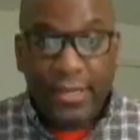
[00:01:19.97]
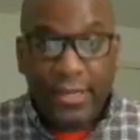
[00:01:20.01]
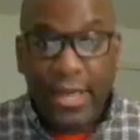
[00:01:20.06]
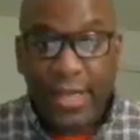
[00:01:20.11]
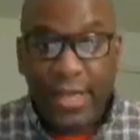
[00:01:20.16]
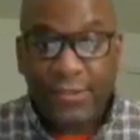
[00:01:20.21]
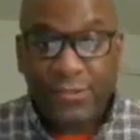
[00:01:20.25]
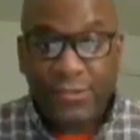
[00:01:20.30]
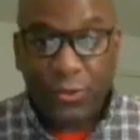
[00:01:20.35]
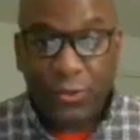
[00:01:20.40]

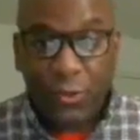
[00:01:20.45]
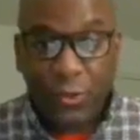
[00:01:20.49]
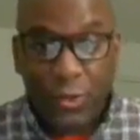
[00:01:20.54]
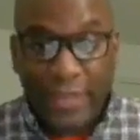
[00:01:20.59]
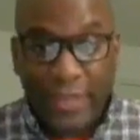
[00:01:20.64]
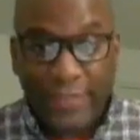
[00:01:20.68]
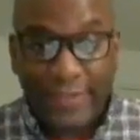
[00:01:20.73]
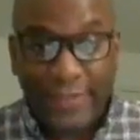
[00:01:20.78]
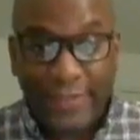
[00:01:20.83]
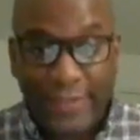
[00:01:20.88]

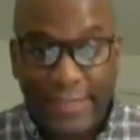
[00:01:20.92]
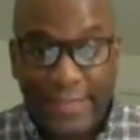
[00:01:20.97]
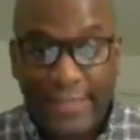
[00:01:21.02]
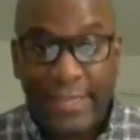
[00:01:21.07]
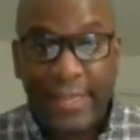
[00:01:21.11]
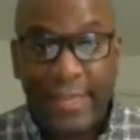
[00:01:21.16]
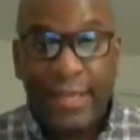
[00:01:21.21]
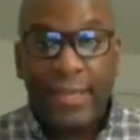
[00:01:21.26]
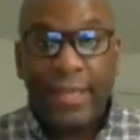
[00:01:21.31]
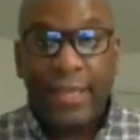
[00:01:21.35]

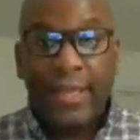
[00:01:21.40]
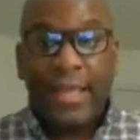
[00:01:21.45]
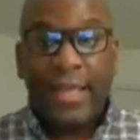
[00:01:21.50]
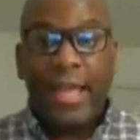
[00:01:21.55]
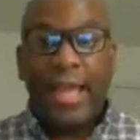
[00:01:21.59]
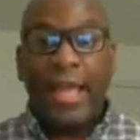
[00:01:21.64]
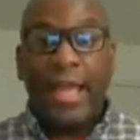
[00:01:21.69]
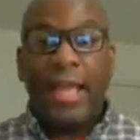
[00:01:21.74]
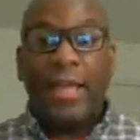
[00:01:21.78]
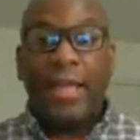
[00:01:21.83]
Consequently,
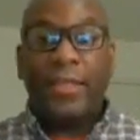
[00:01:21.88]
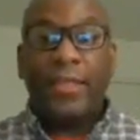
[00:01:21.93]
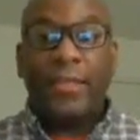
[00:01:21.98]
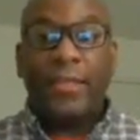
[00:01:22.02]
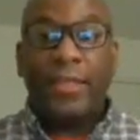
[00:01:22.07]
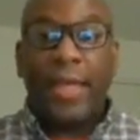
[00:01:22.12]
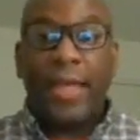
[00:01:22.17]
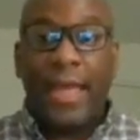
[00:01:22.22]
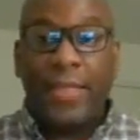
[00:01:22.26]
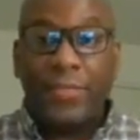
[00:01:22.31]

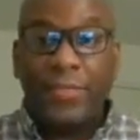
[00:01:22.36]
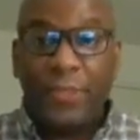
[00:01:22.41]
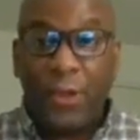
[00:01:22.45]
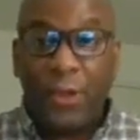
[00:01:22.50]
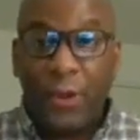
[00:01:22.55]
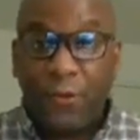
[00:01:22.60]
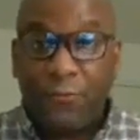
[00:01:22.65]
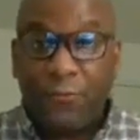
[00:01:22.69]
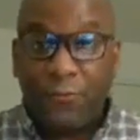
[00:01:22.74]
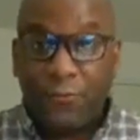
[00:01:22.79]
and
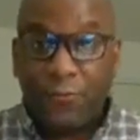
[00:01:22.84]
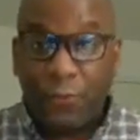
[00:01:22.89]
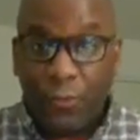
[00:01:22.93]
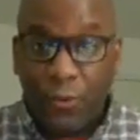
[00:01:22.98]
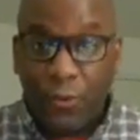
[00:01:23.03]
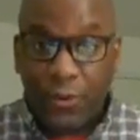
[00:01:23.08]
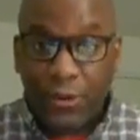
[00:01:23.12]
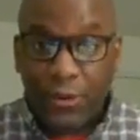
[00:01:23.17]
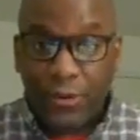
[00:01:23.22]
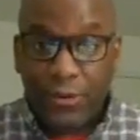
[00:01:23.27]

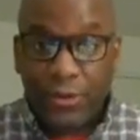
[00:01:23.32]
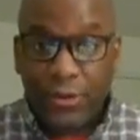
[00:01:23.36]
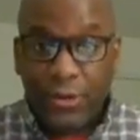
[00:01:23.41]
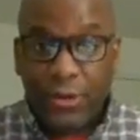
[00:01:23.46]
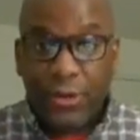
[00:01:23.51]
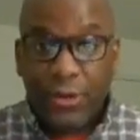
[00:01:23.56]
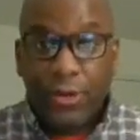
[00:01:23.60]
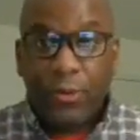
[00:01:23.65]
therefore,